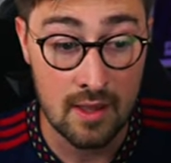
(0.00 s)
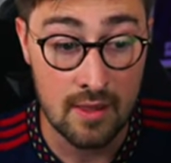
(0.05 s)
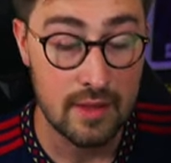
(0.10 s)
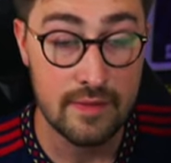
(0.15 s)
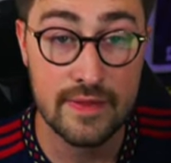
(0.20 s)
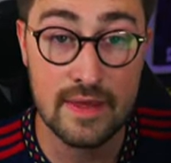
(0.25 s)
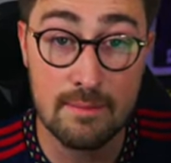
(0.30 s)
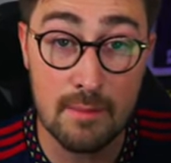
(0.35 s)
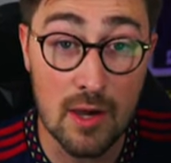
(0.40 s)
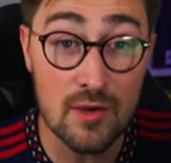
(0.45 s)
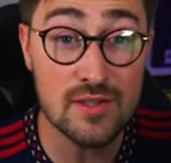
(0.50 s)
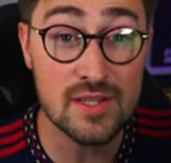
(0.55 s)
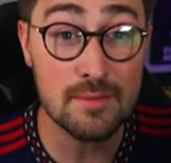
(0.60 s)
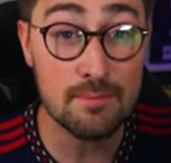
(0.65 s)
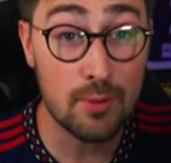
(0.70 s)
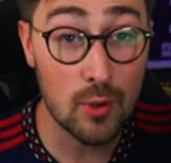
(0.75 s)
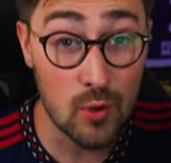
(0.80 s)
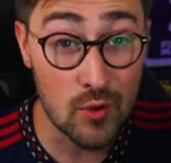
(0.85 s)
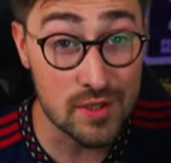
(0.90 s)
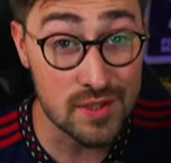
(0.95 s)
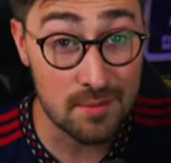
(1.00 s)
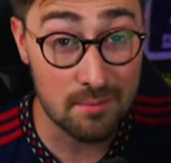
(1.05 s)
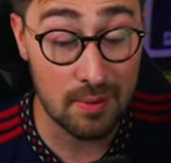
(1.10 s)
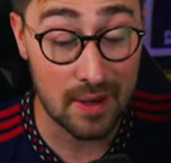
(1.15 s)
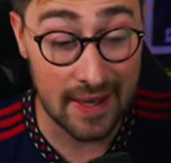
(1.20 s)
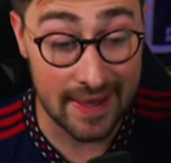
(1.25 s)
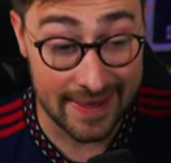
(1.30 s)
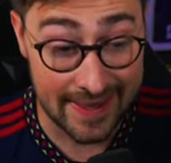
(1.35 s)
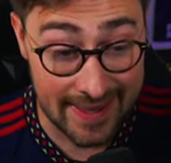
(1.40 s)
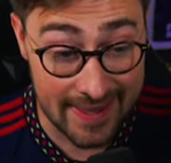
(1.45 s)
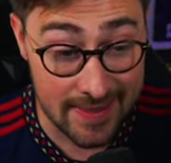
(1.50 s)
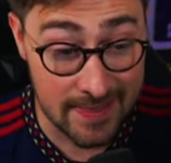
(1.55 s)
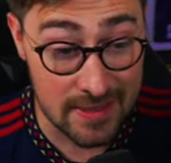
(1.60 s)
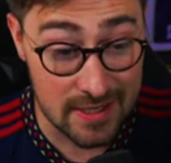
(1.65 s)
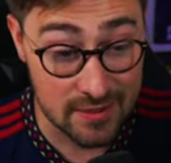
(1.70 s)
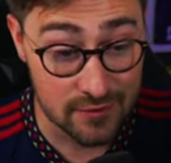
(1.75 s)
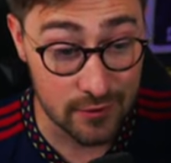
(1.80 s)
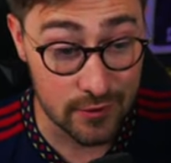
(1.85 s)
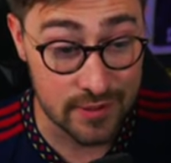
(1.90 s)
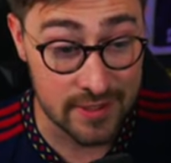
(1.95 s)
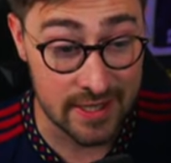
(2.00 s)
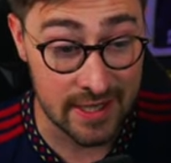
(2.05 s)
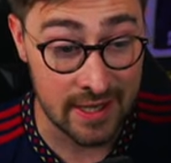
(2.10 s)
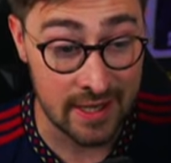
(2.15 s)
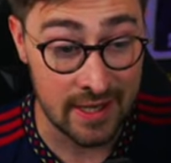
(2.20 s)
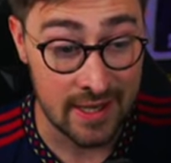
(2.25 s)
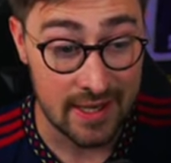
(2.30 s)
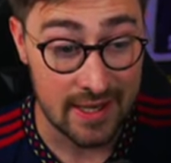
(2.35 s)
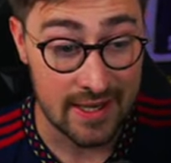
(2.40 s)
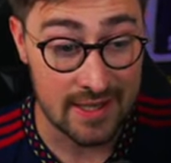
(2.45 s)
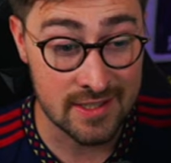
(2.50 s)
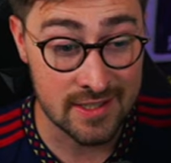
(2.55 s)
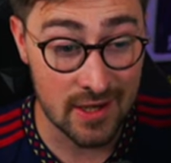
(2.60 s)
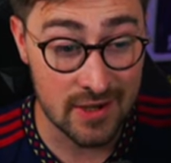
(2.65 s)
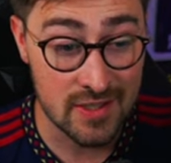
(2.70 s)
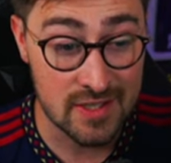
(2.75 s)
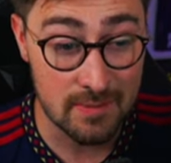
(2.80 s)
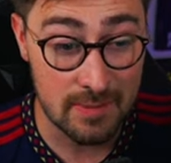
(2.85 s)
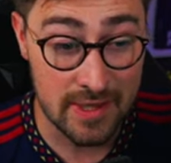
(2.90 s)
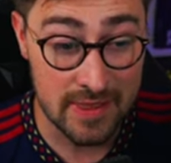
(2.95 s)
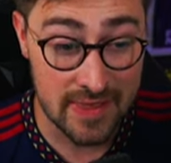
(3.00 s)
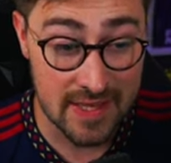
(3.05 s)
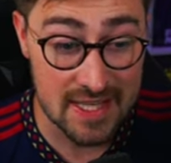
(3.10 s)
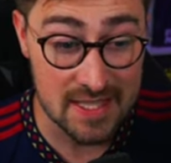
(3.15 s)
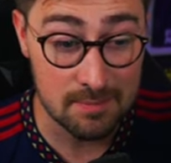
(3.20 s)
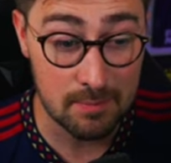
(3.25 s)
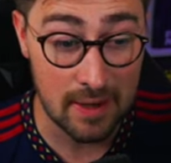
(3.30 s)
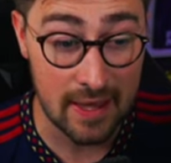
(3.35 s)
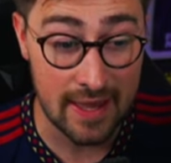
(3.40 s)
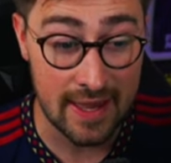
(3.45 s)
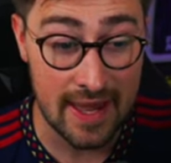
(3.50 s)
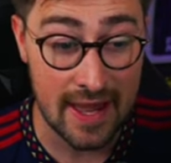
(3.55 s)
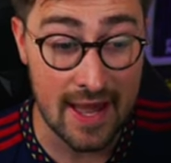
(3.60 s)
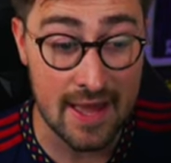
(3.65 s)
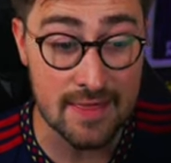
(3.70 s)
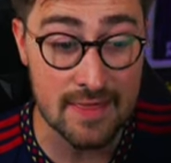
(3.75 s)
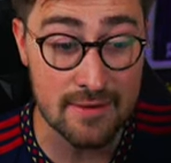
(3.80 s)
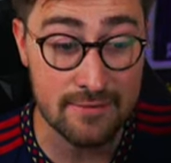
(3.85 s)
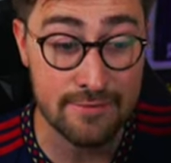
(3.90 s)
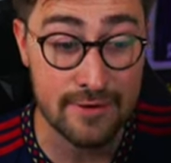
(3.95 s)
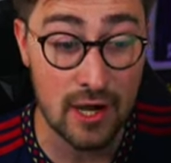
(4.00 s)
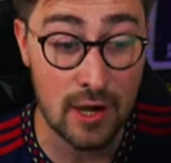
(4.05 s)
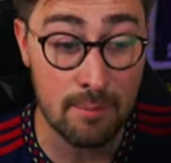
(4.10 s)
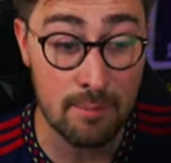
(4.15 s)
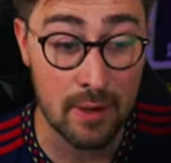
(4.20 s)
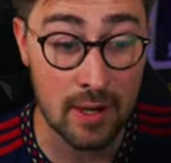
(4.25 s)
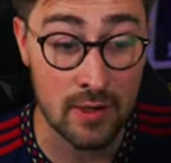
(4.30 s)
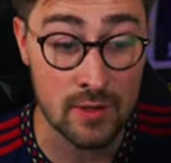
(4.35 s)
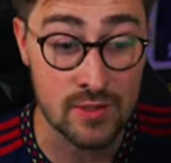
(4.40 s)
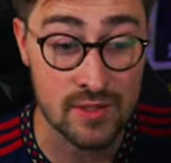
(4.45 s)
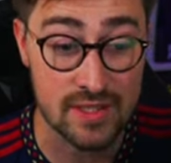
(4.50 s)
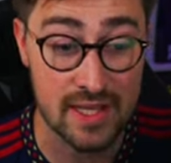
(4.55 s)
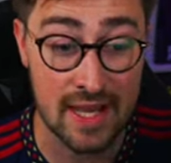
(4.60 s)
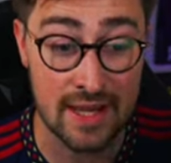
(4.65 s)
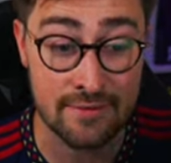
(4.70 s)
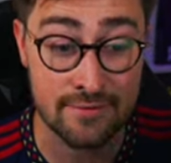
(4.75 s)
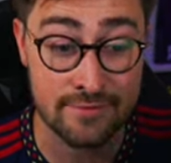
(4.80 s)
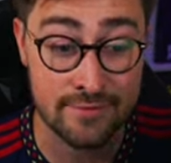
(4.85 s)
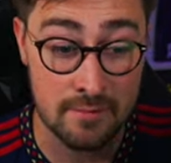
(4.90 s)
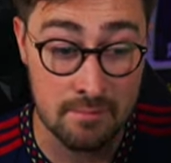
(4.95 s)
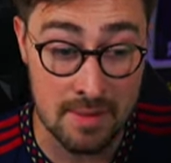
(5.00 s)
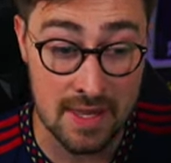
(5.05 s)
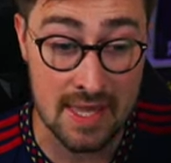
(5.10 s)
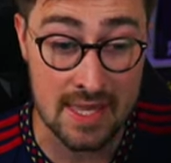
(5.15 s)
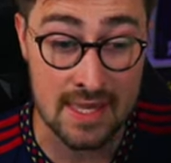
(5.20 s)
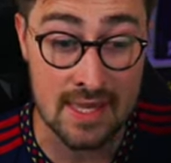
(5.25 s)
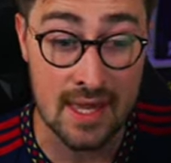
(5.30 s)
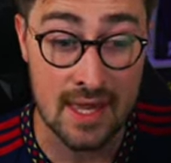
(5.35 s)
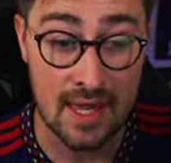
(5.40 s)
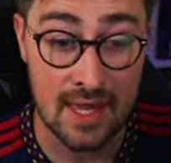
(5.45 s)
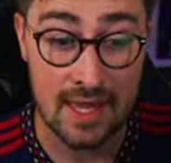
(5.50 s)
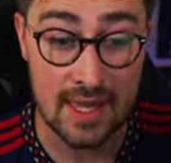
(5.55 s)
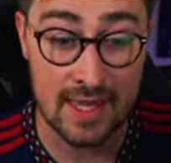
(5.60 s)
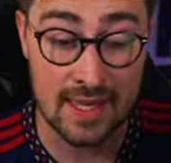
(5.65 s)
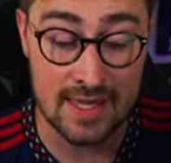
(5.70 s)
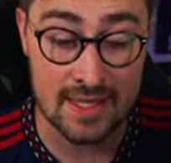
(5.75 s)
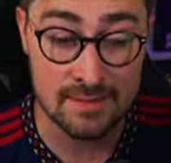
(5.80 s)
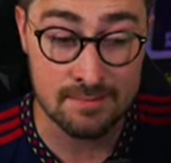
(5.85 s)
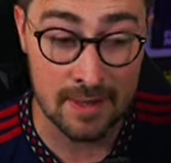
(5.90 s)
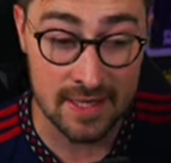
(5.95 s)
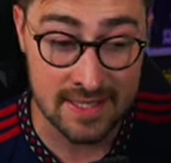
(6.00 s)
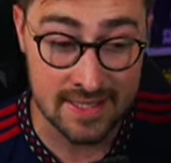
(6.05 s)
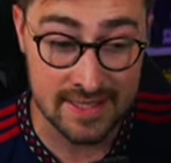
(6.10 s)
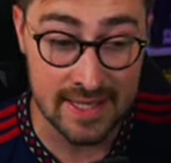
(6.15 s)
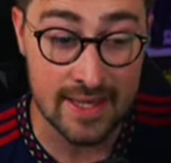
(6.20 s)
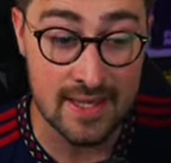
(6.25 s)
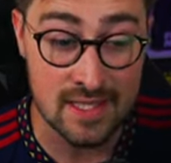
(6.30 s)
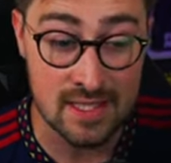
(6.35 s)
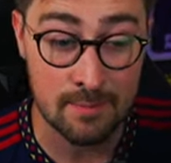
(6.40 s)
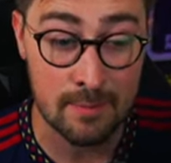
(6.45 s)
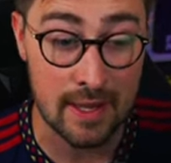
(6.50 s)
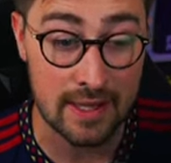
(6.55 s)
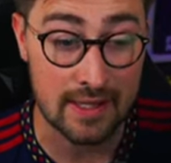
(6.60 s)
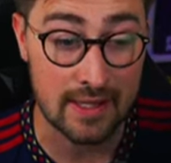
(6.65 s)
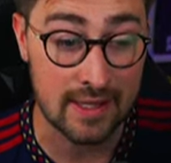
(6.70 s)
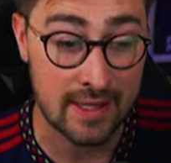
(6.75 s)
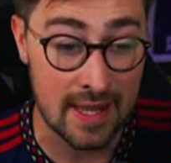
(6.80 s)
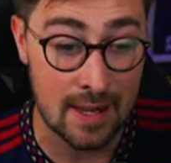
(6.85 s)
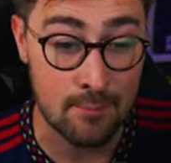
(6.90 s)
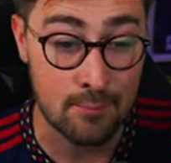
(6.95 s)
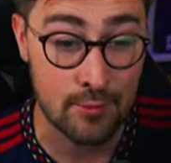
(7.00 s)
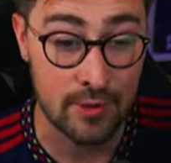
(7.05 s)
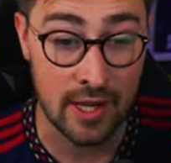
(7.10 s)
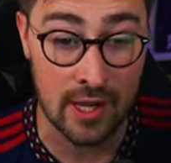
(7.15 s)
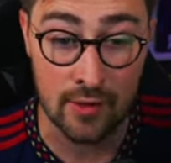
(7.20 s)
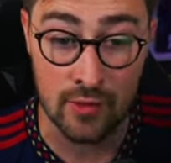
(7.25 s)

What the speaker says: The most important player in this routine is going to be this player at the far post, and for me, it is my centre-back, Gabriel.